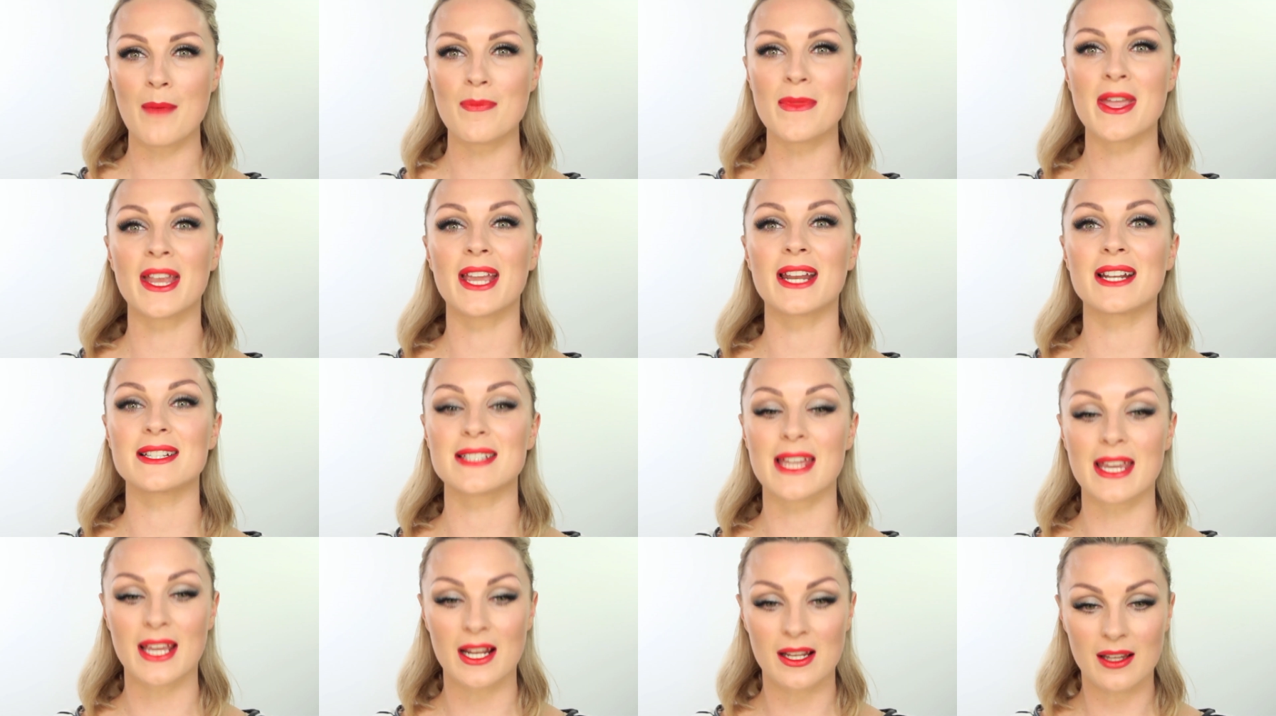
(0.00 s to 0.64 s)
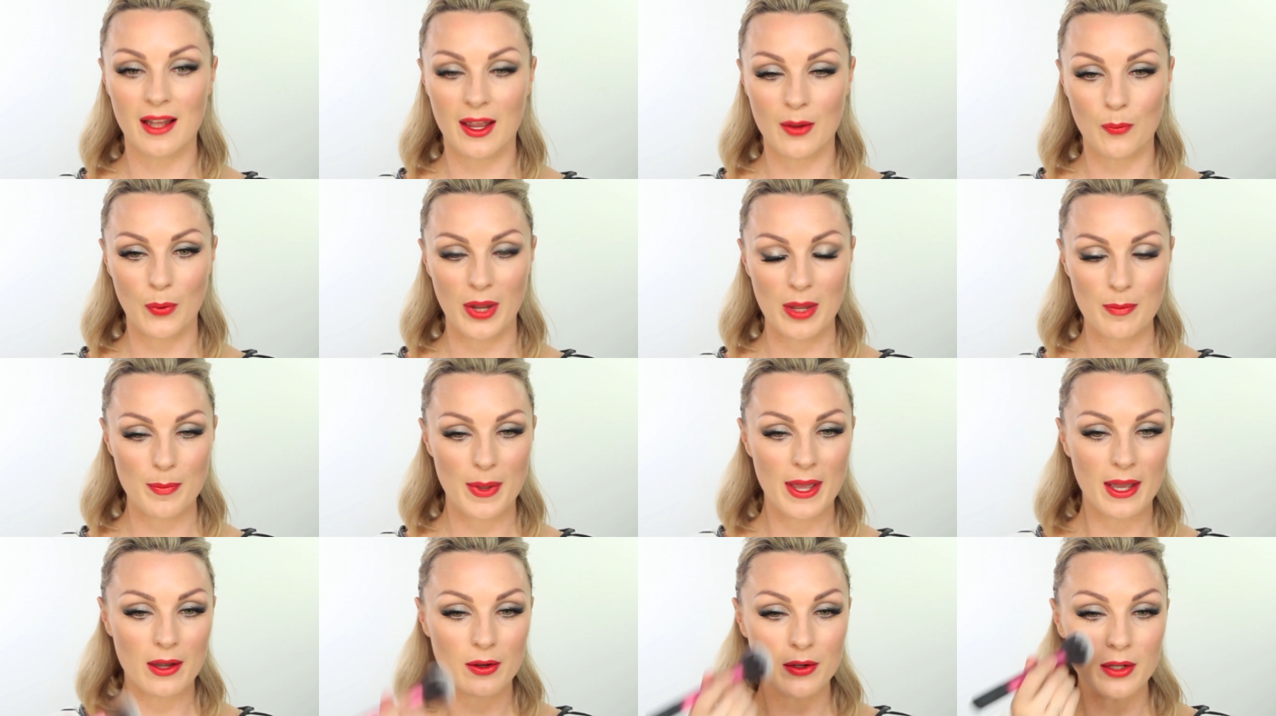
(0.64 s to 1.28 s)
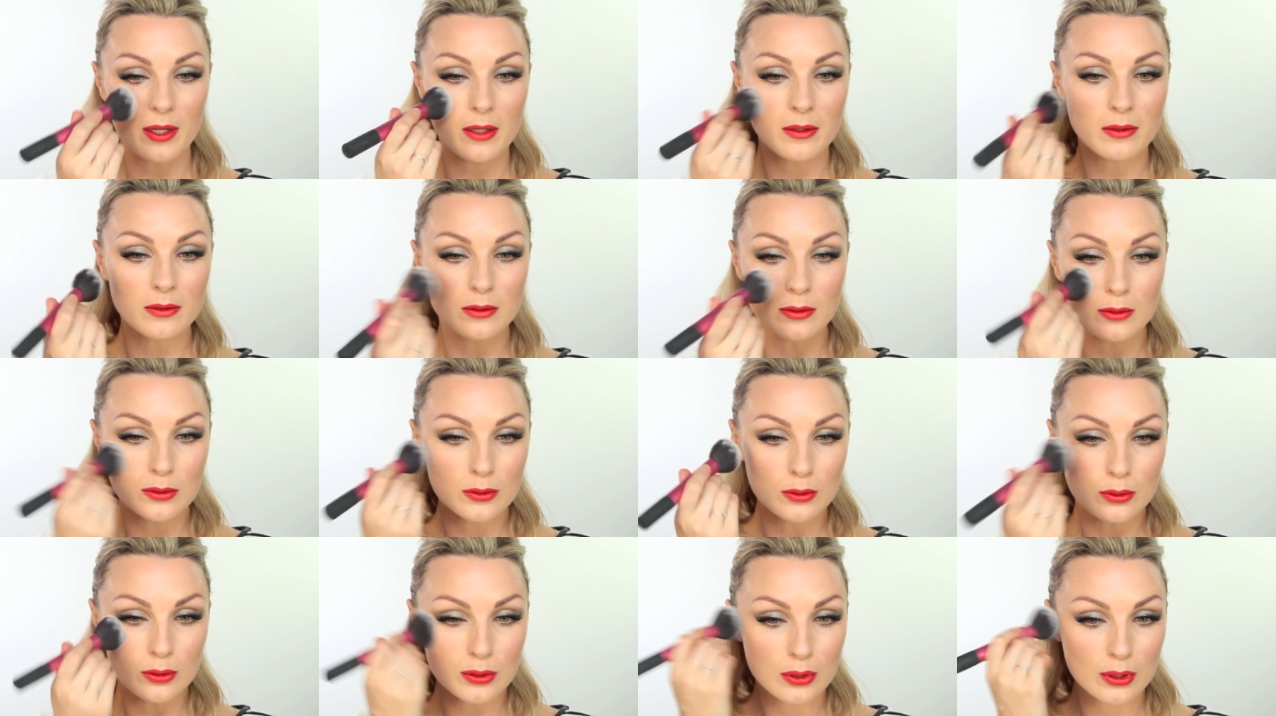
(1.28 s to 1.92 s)
I'm then going to take a lightweight powder
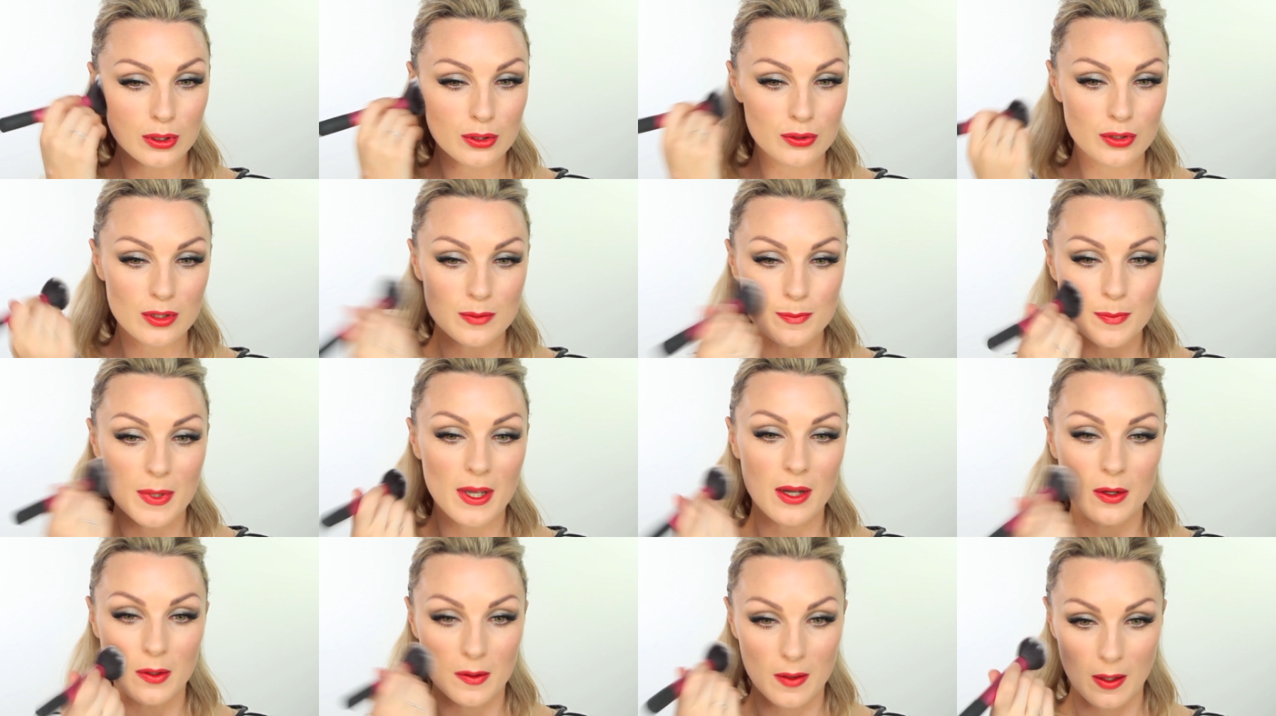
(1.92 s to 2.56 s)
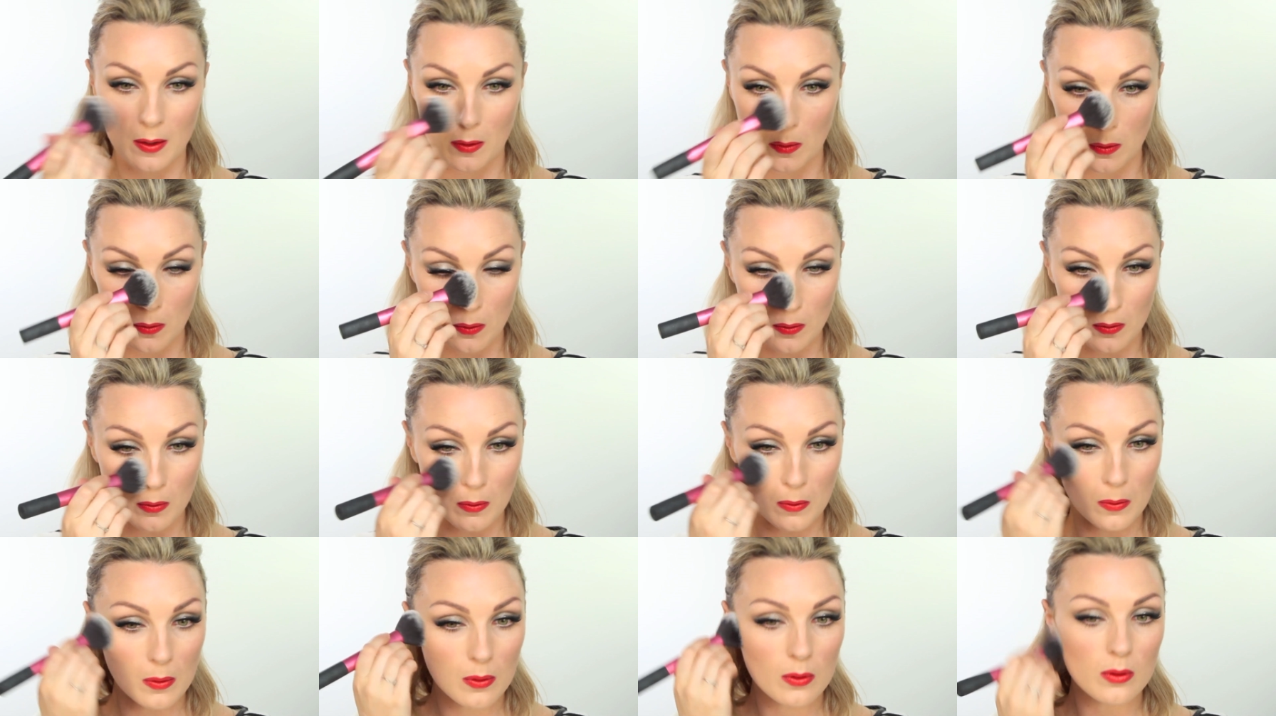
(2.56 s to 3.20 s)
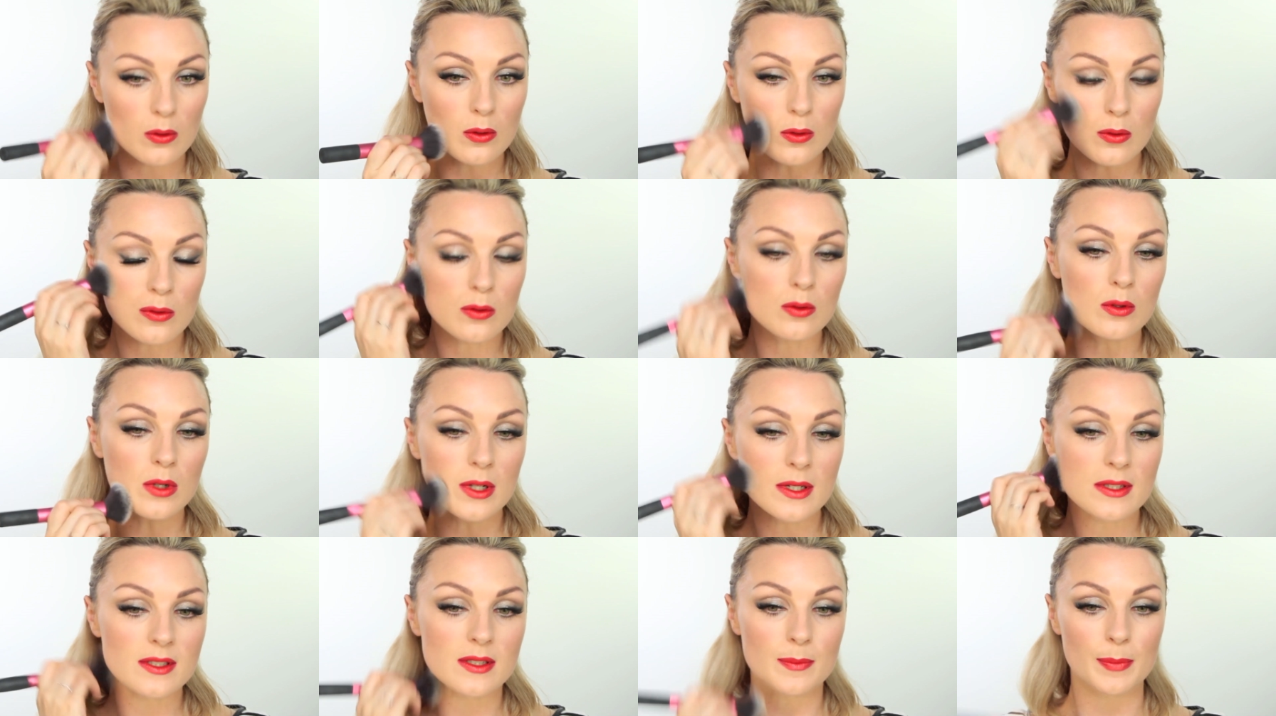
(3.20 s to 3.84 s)
and just powder that
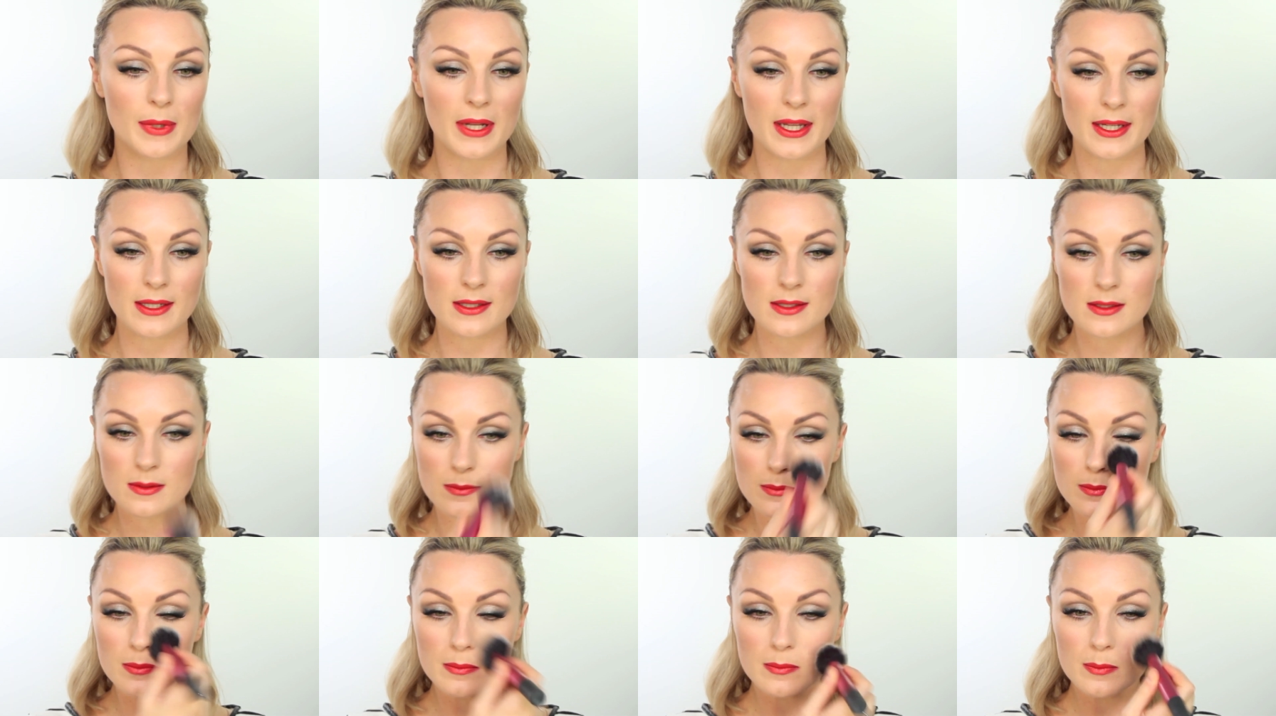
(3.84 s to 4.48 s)
all into place.